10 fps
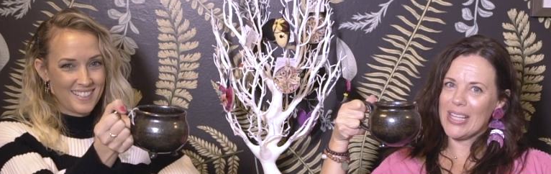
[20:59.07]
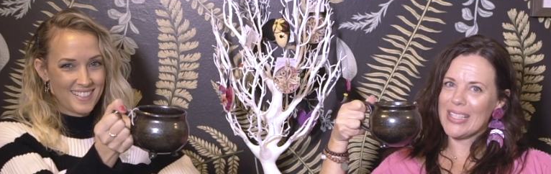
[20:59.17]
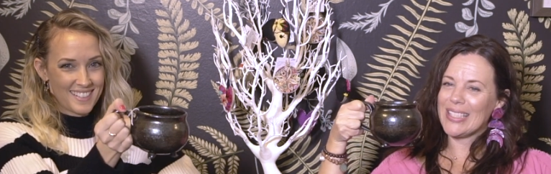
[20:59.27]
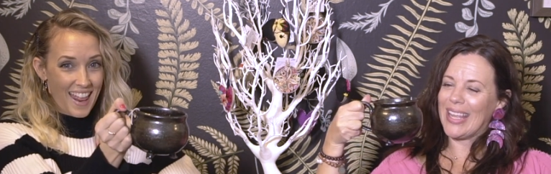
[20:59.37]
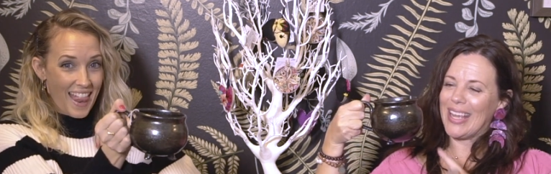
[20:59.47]

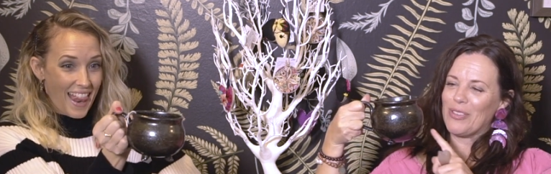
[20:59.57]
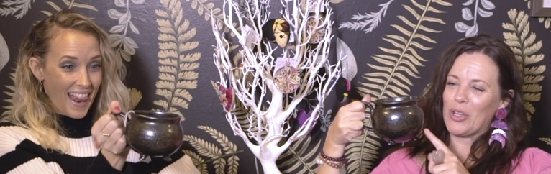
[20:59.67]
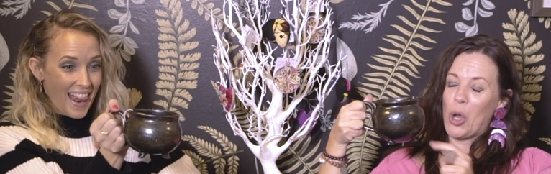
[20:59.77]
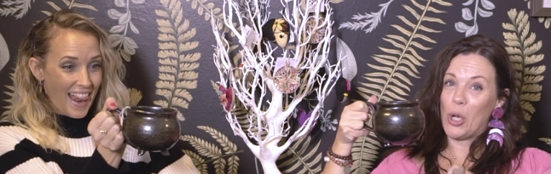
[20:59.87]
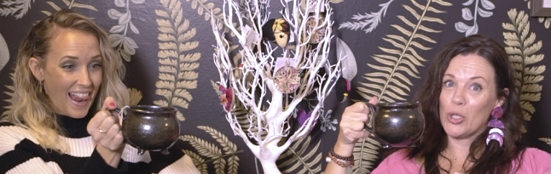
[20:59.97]
Speaker 1: Noticed,
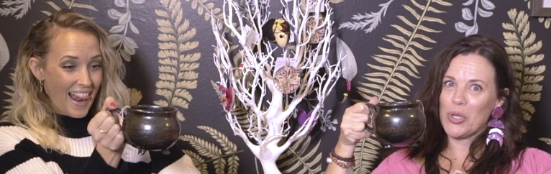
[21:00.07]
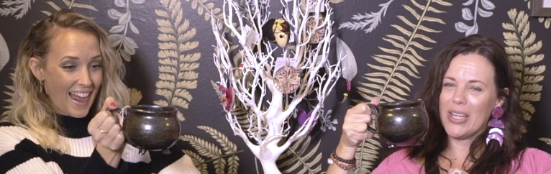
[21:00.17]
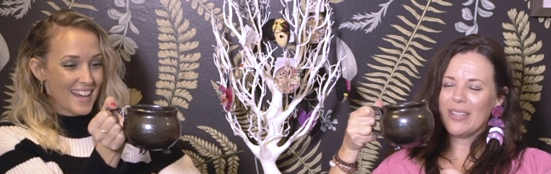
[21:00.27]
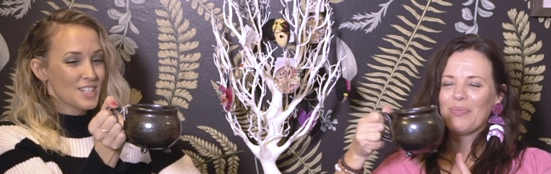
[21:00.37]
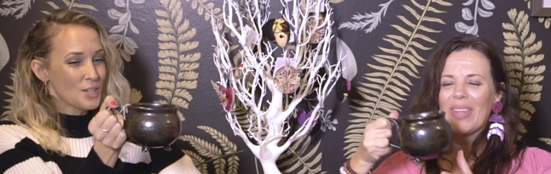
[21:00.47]
like, the
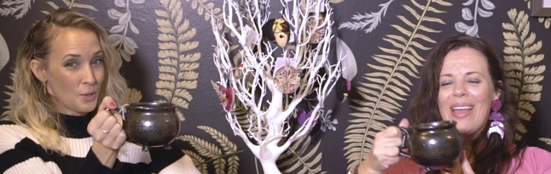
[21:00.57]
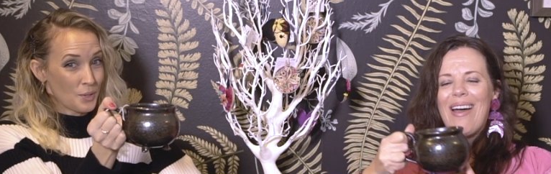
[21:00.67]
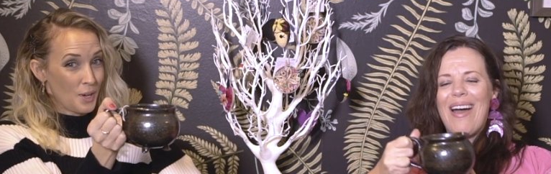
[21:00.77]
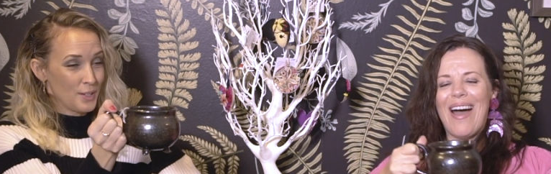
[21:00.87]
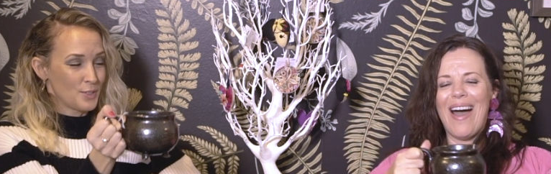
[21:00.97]
cauldron.
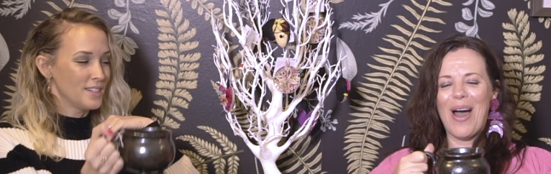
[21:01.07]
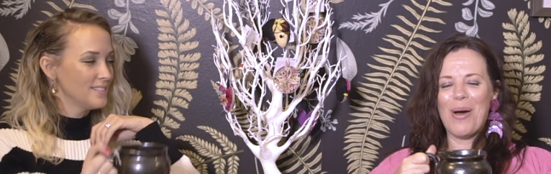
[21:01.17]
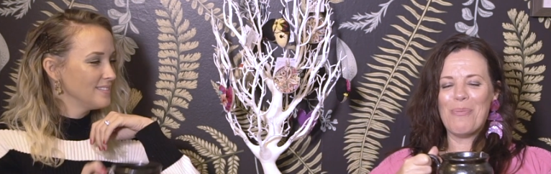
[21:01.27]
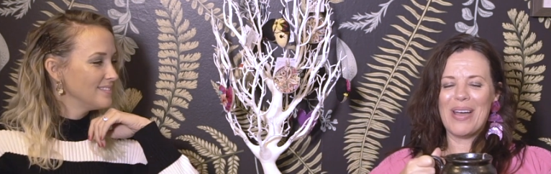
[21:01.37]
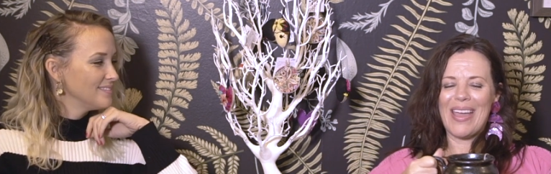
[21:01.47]
Total
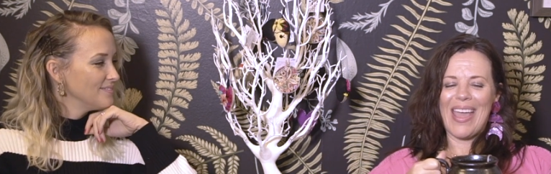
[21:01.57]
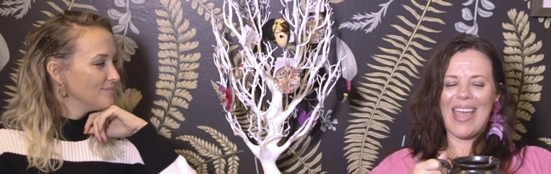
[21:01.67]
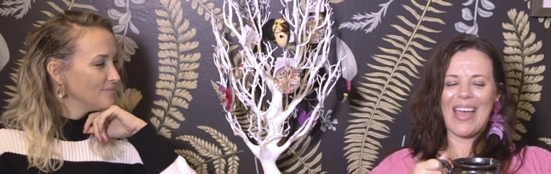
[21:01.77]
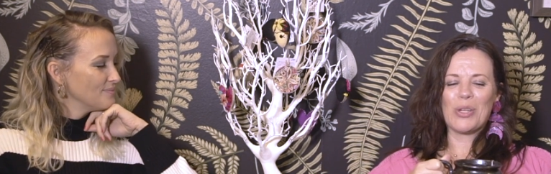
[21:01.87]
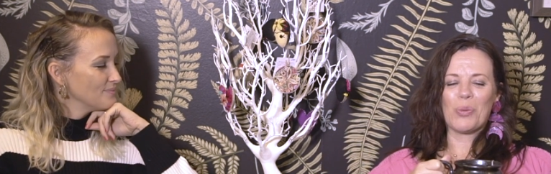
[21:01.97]
cauldron. Um,
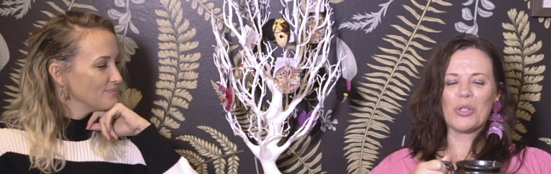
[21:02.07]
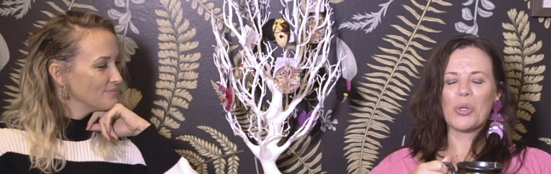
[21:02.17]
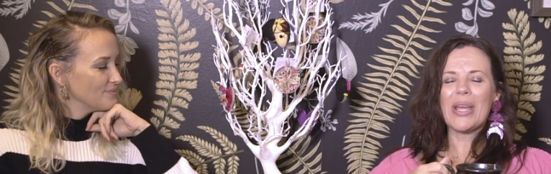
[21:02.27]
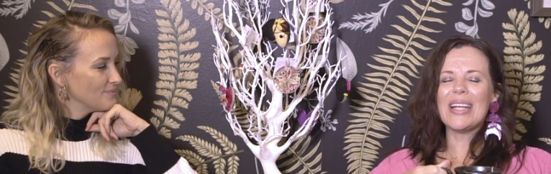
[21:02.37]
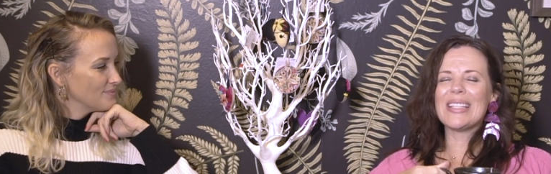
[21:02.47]
and
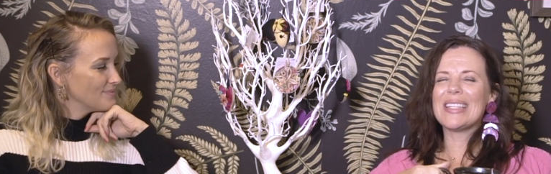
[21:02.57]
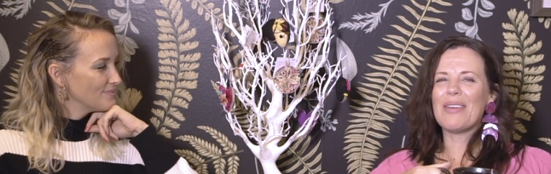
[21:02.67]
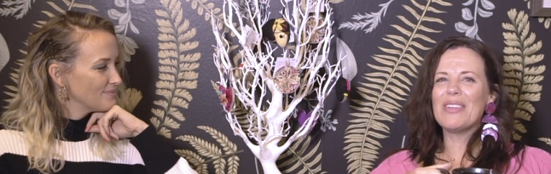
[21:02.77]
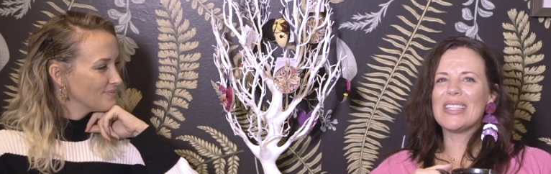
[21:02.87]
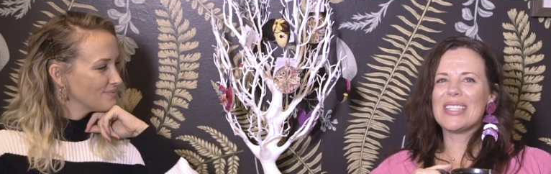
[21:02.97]
we're drinking
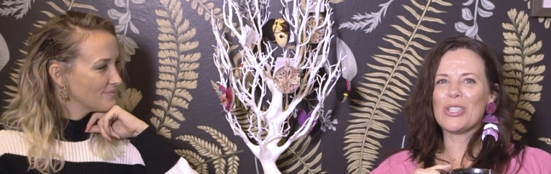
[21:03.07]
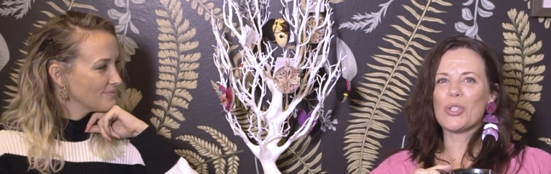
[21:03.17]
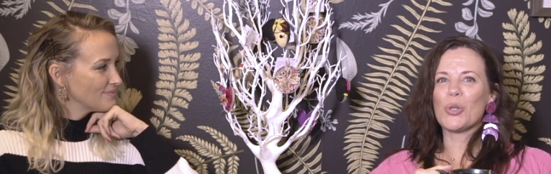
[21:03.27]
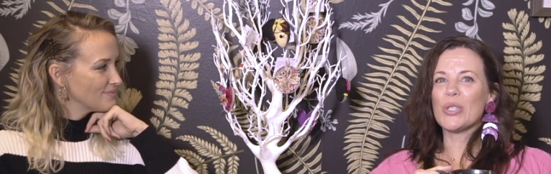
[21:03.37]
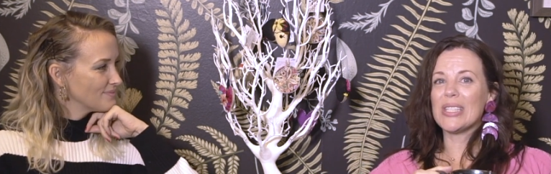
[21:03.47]
Seven
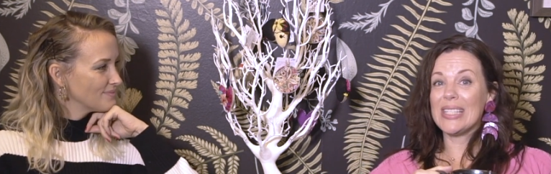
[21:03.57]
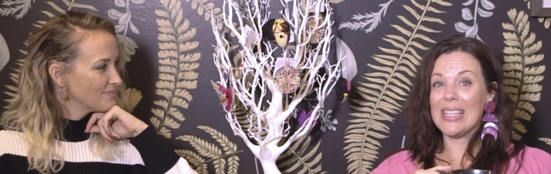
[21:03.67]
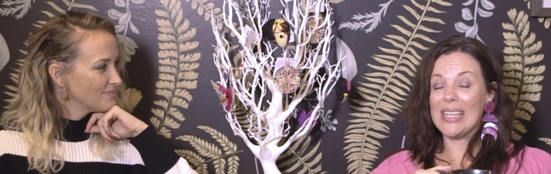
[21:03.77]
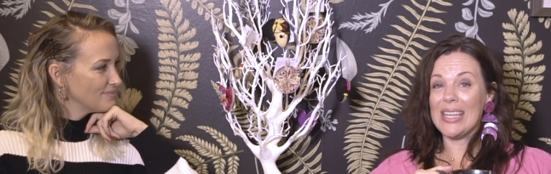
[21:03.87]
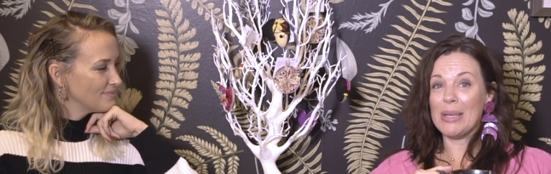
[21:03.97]
Sisters
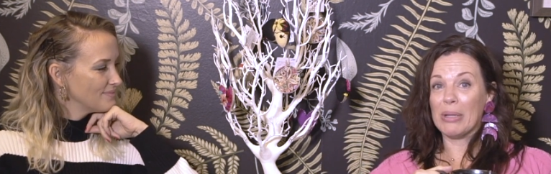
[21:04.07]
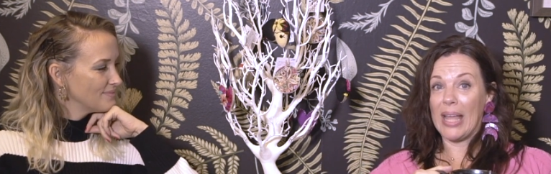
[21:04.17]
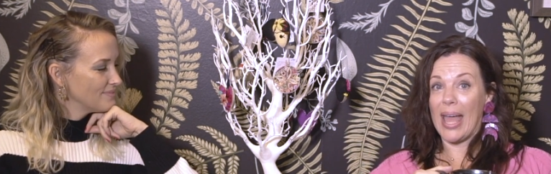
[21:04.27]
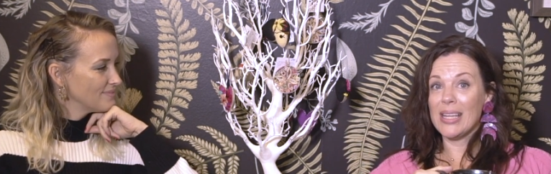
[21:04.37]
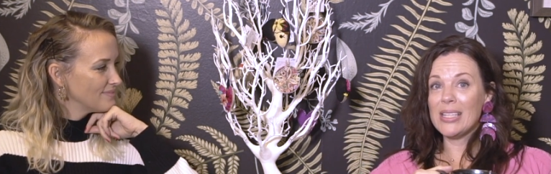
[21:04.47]
Tea
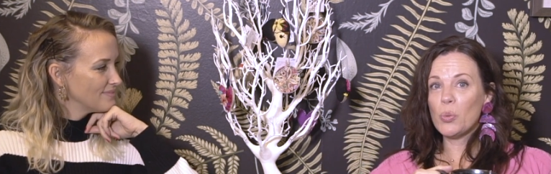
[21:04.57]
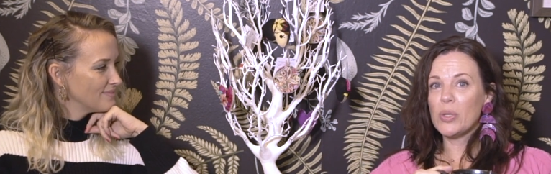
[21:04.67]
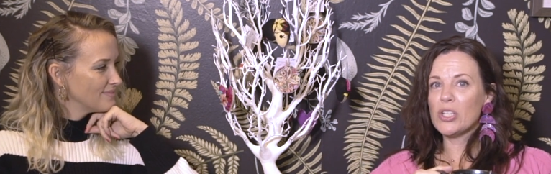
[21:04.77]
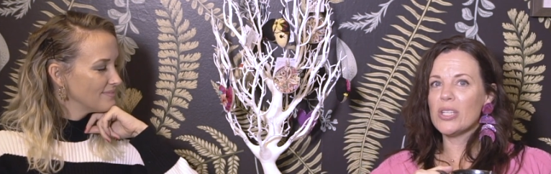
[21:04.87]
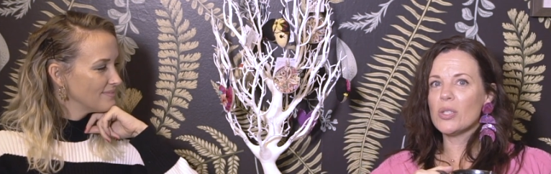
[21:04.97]
Blend,
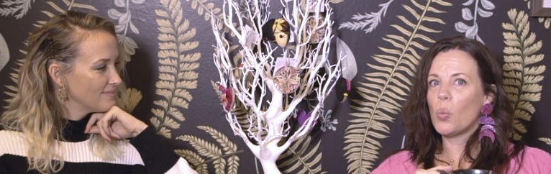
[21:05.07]
which is